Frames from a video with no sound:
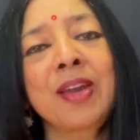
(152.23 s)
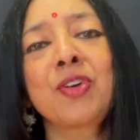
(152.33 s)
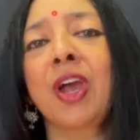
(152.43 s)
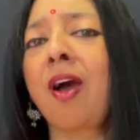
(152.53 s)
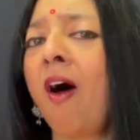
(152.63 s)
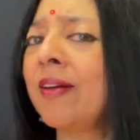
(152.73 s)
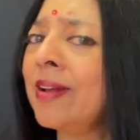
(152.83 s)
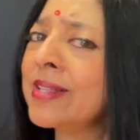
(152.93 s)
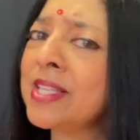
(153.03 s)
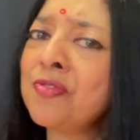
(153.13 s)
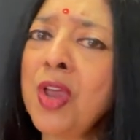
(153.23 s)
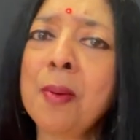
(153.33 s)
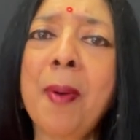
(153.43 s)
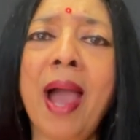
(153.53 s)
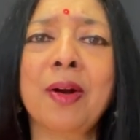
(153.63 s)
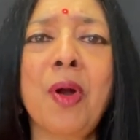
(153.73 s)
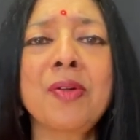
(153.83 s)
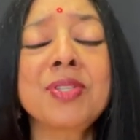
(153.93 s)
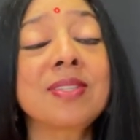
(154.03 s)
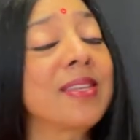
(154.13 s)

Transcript: Regardless of your backgrounds,